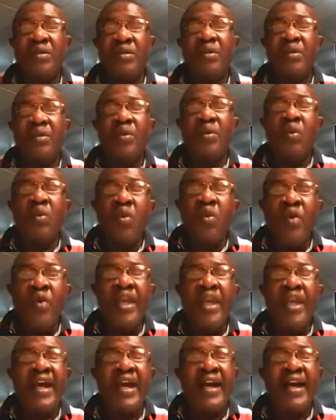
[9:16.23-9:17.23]
we
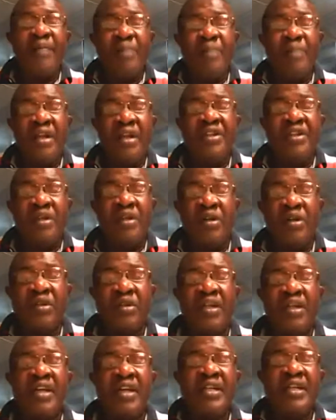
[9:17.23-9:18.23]
are building on.
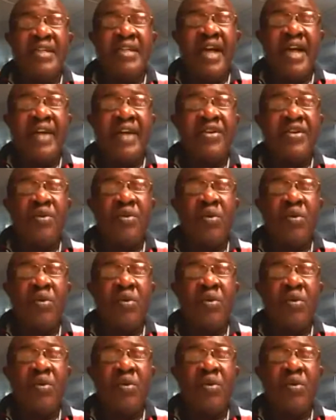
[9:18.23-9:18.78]
That reward